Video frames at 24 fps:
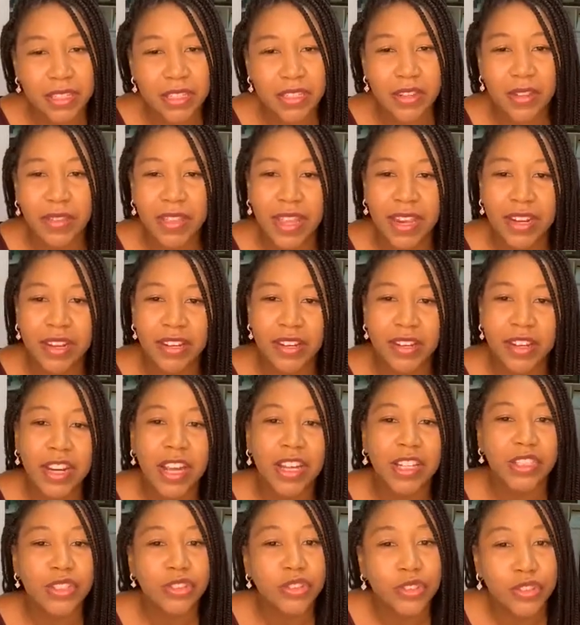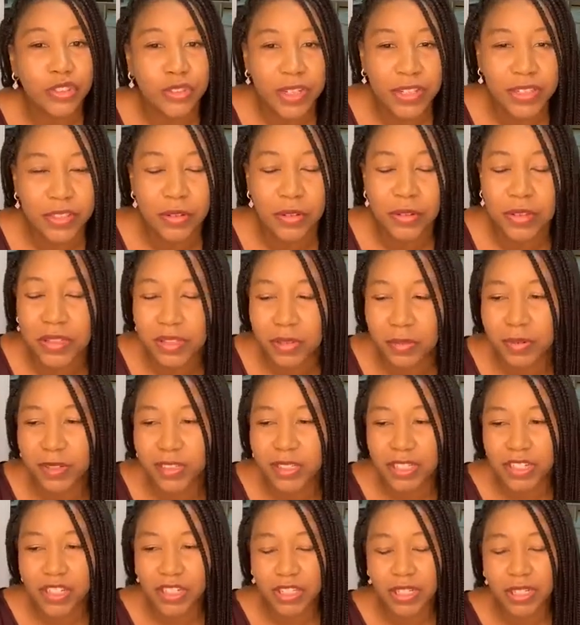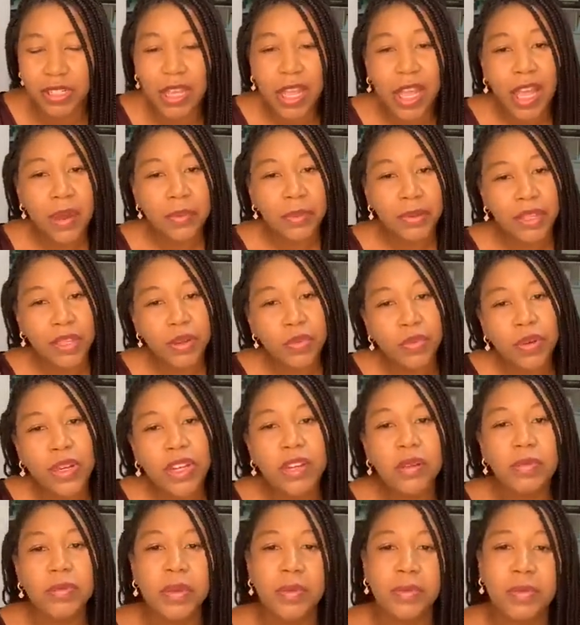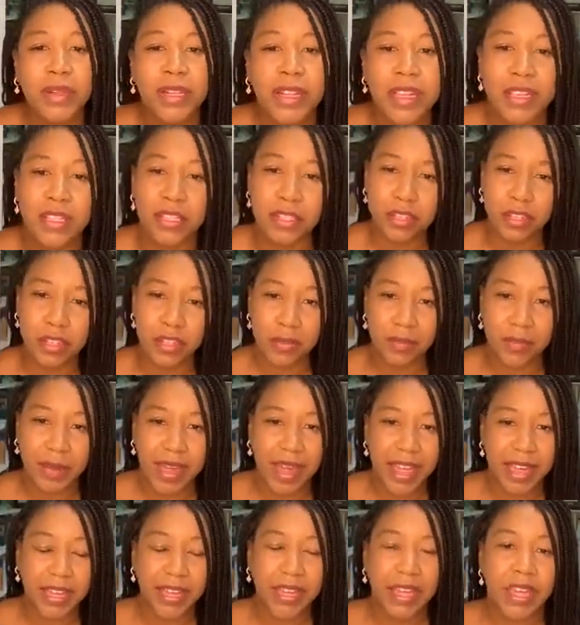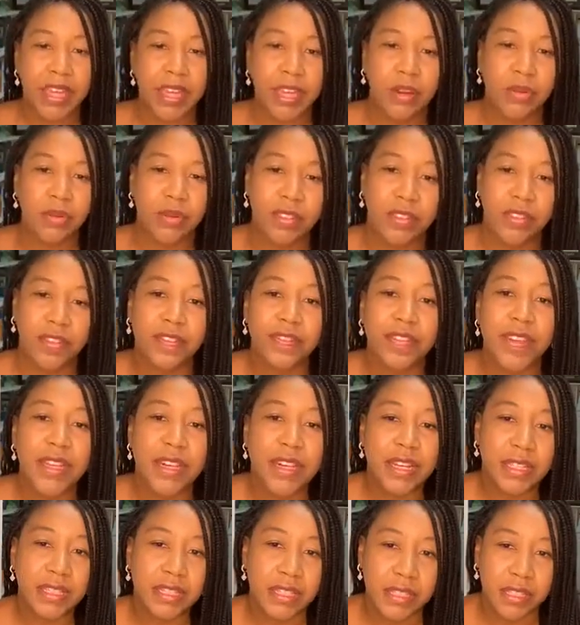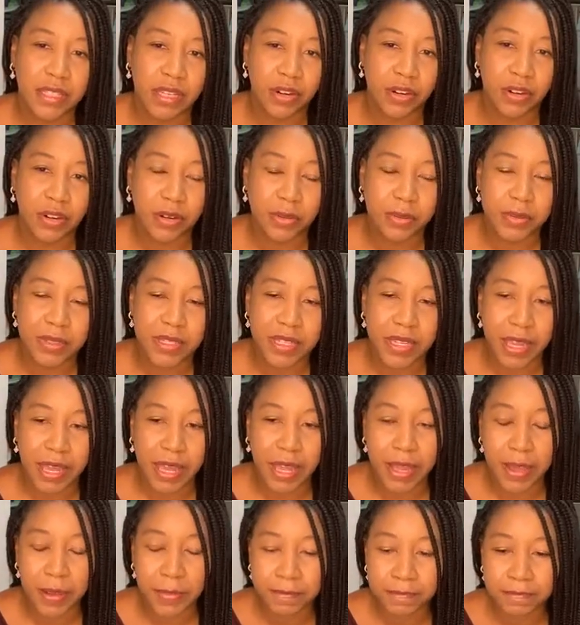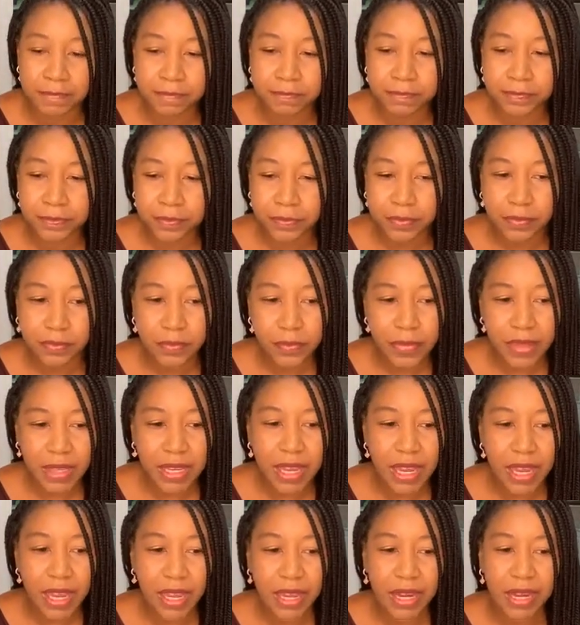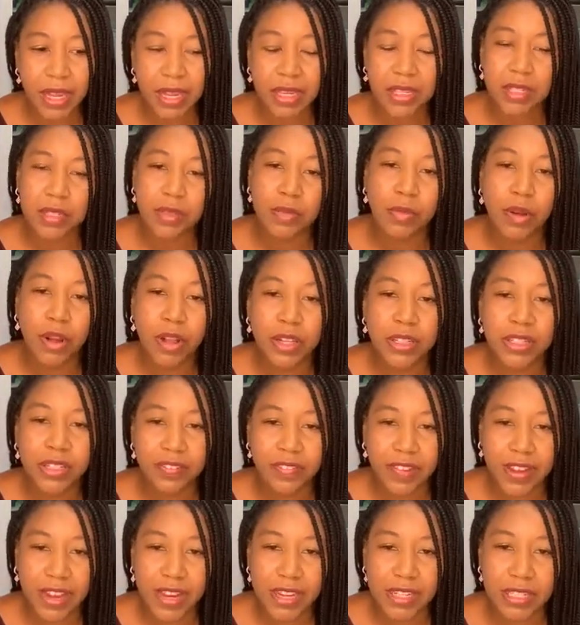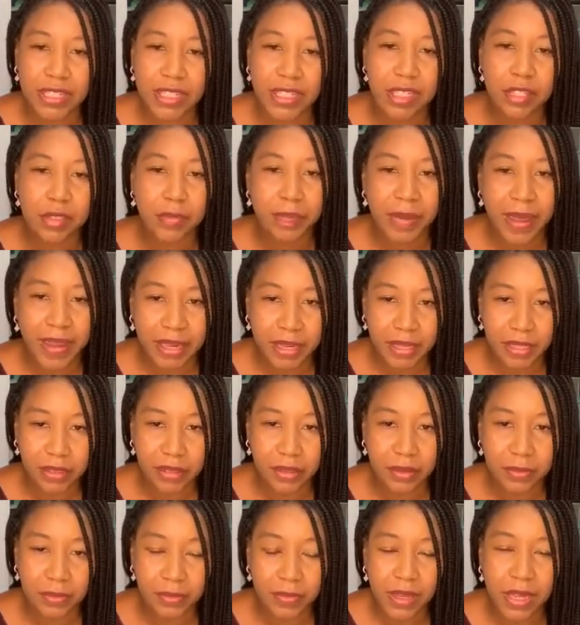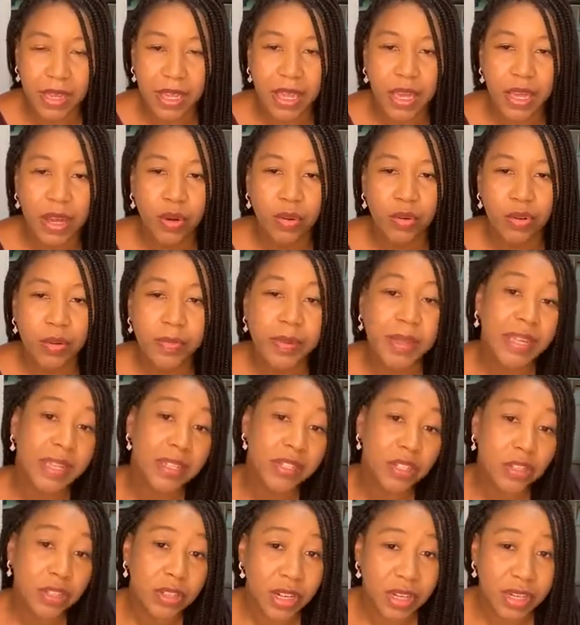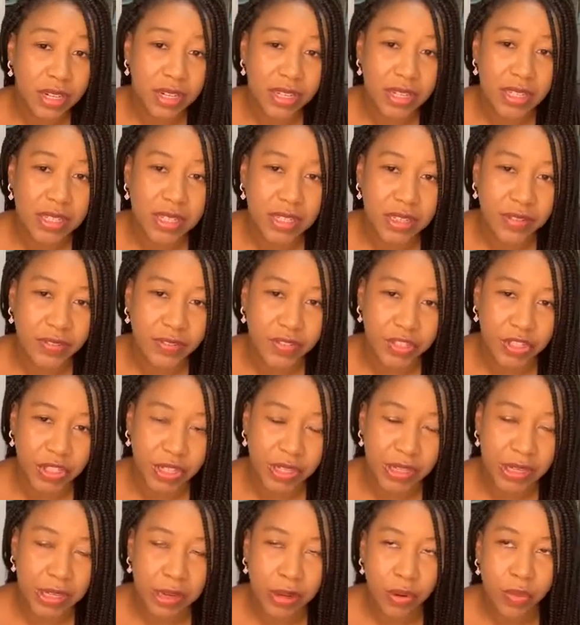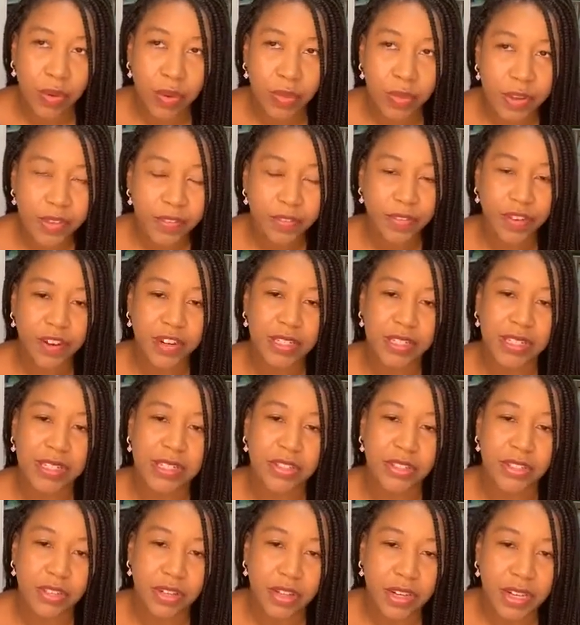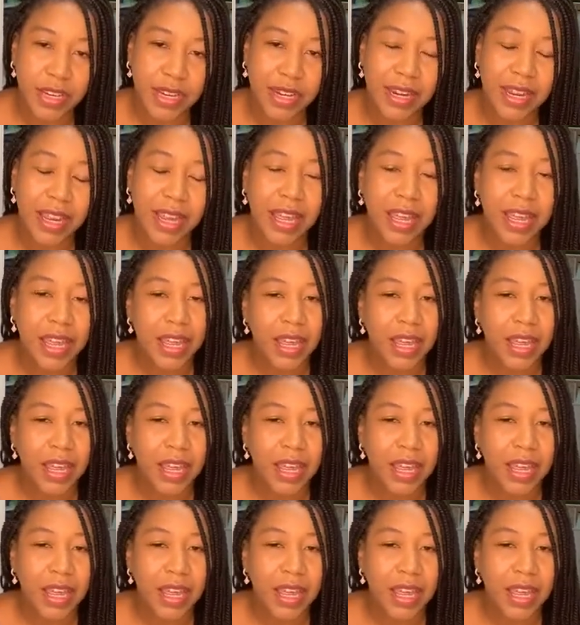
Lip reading: so that you're not too stressed through this procedure. But you will be placed on your back with your feet in stirrups. And a small device, a speculum, will be inserted into the vagina. When we first insert it,